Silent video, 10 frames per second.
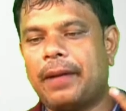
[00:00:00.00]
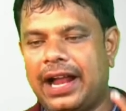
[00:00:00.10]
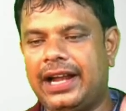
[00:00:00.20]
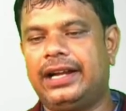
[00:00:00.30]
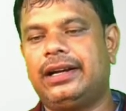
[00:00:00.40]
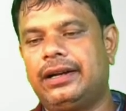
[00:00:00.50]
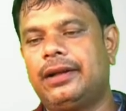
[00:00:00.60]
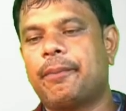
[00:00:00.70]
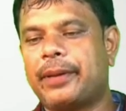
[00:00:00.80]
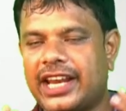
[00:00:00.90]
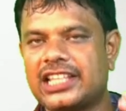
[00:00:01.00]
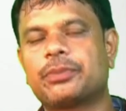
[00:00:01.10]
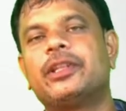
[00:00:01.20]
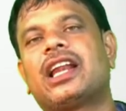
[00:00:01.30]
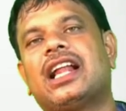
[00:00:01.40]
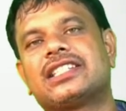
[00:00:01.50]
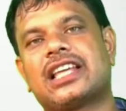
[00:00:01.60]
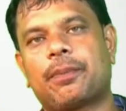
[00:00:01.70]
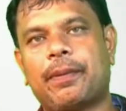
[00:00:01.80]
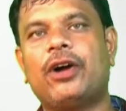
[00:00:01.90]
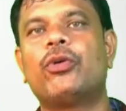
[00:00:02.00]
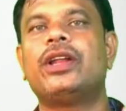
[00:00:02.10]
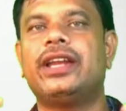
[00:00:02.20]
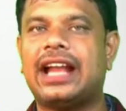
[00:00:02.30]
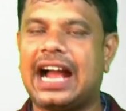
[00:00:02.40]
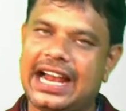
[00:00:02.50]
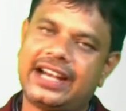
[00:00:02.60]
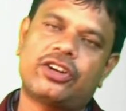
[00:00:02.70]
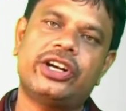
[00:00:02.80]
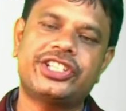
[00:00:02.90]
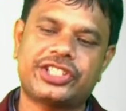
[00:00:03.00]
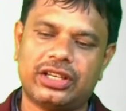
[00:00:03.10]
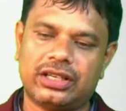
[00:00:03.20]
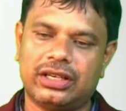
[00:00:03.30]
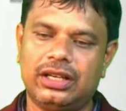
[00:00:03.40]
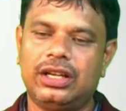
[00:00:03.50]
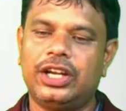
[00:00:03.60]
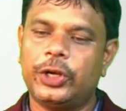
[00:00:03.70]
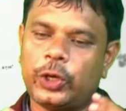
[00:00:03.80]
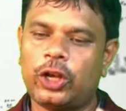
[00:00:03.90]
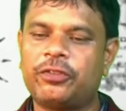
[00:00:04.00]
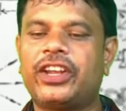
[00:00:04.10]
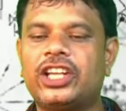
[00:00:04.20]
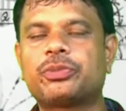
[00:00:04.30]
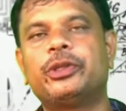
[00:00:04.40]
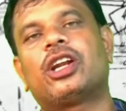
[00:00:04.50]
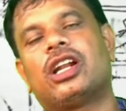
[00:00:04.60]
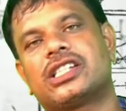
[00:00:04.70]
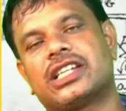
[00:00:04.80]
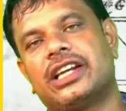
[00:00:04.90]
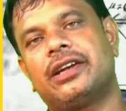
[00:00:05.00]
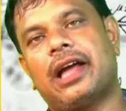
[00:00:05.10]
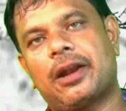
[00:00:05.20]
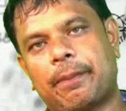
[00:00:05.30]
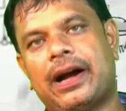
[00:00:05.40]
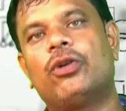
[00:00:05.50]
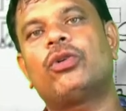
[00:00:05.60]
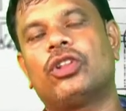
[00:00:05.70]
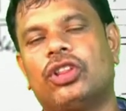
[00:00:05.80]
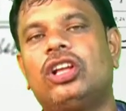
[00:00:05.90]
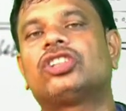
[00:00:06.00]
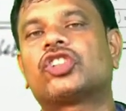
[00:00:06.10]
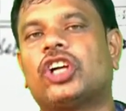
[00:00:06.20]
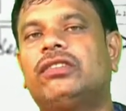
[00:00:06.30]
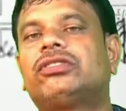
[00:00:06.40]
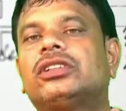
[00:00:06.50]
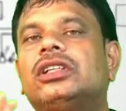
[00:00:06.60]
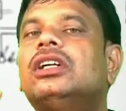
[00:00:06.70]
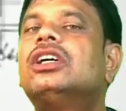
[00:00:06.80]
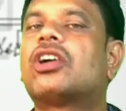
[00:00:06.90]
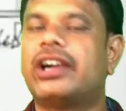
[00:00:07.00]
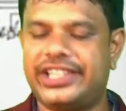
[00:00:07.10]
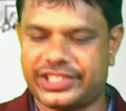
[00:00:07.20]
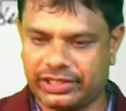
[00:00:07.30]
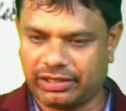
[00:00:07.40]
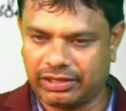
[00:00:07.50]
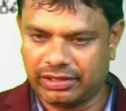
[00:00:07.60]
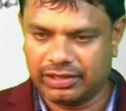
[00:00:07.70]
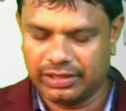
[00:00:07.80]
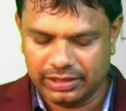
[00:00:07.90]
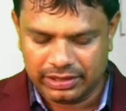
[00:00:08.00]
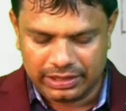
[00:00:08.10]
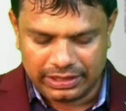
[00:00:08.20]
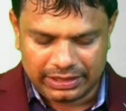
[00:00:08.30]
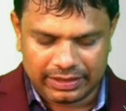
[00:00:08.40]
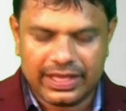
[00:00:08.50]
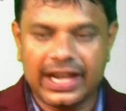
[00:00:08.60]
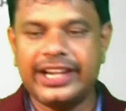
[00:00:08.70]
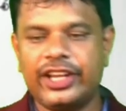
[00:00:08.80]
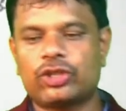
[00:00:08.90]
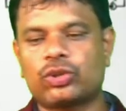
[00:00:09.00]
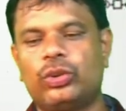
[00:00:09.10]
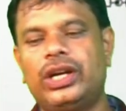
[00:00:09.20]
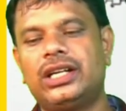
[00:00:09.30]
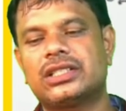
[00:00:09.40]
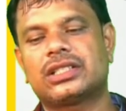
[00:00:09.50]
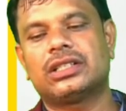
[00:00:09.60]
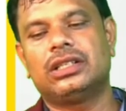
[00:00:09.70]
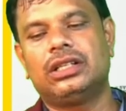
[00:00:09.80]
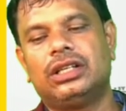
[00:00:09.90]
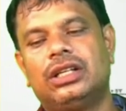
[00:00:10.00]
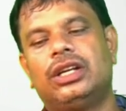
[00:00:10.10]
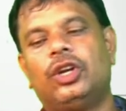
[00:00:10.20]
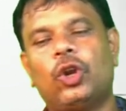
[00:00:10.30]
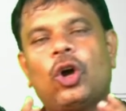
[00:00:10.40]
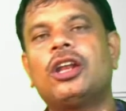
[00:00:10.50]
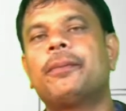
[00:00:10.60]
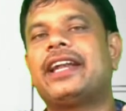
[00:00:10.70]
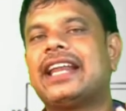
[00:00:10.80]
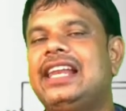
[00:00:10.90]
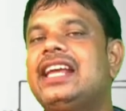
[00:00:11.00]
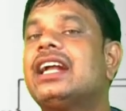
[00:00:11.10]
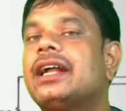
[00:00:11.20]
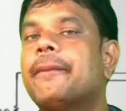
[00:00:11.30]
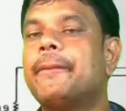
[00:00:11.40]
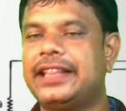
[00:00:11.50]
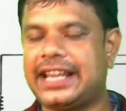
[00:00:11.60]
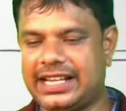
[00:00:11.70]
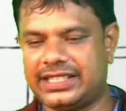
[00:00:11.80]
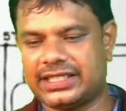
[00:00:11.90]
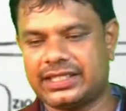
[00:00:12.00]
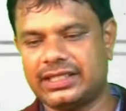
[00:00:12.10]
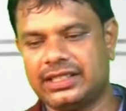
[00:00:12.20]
And ferrous minerals are found in hard condition, non-ferrous minerals are found on the soft condition. Then dear students, non-metallic minerals.